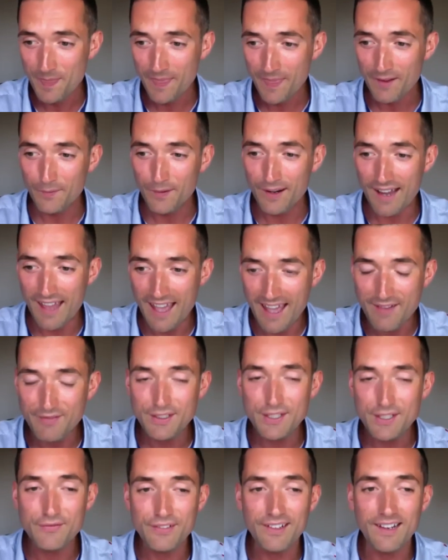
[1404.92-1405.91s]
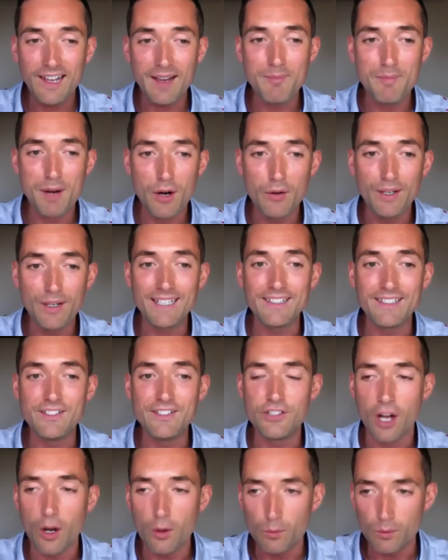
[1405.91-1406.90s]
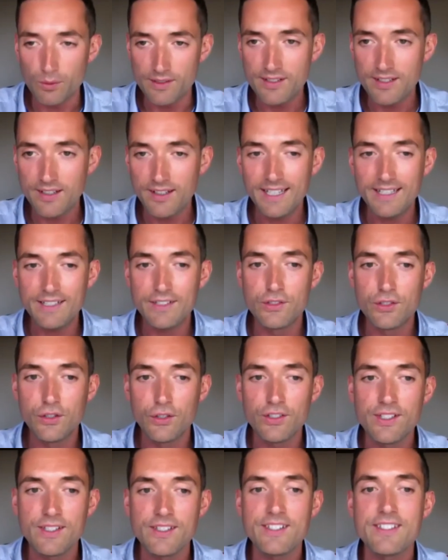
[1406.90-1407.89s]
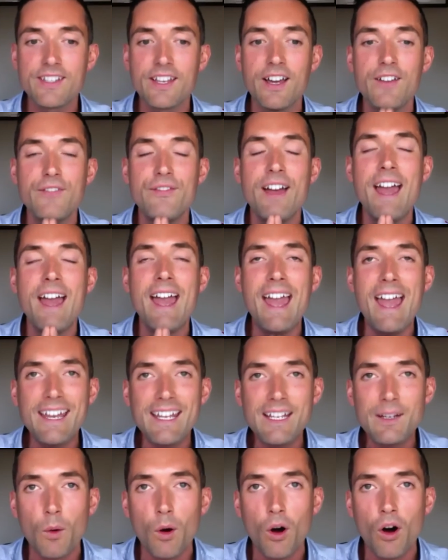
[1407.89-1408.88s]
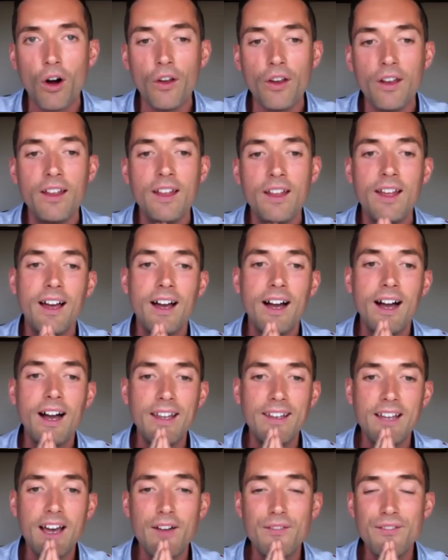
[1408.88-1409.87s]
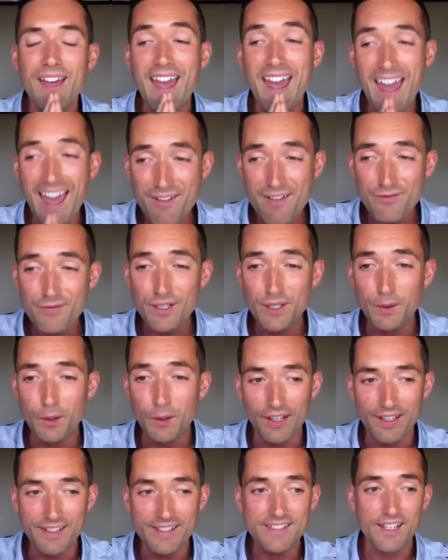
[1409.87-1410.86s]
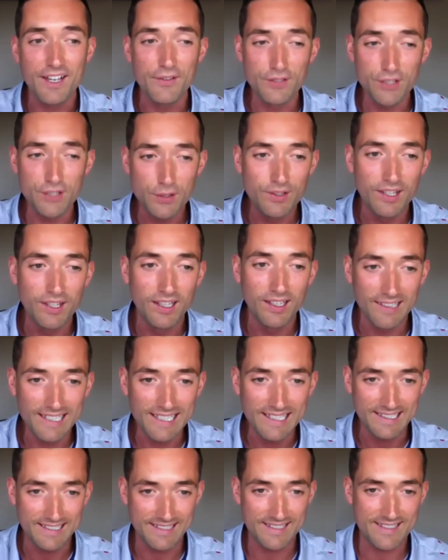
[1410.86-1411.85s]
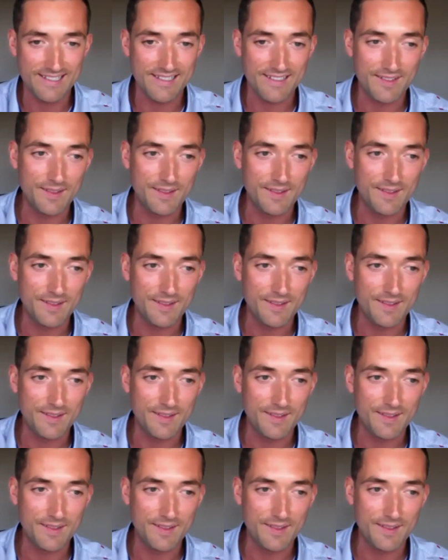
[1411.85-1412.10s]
Whenever you feel like moaning, don't. It doesn't serve anyone, and of everyone, it serves you the least.